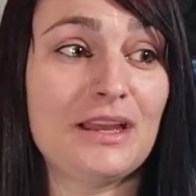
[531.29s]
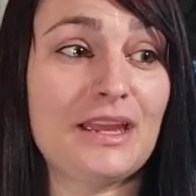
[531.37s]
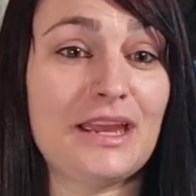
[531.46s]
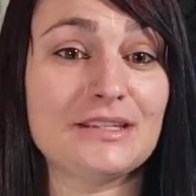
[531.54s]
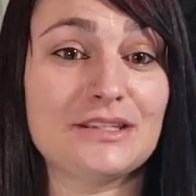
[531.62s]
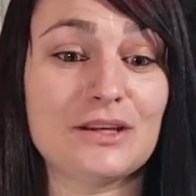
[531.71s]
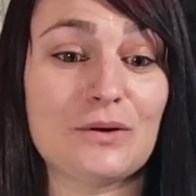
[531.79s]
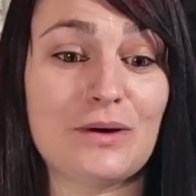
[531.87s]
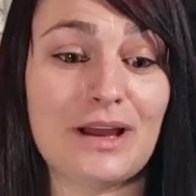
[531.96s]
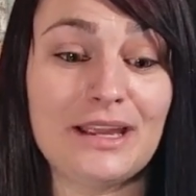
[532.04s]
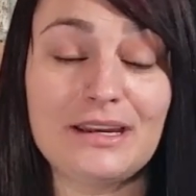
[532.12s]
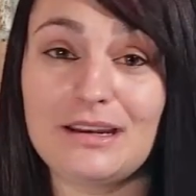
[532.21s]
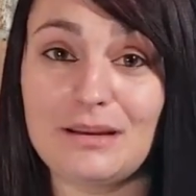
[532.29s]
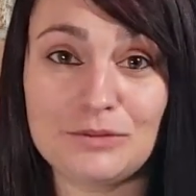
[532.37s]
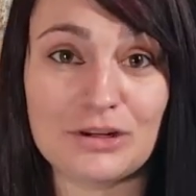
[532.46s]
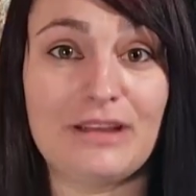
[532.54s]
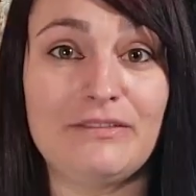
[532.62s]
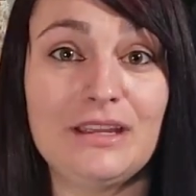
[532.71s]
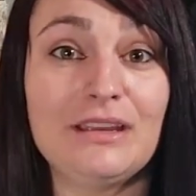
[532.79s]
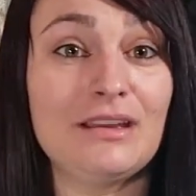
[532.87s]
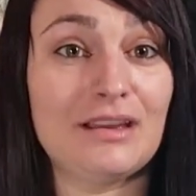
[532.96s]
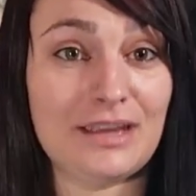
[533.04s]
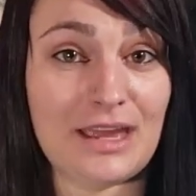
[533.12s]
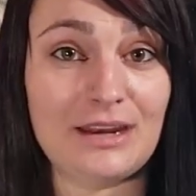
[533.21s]
And so I ended up driving,
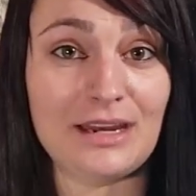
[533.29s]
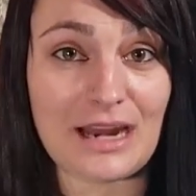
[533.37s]
again,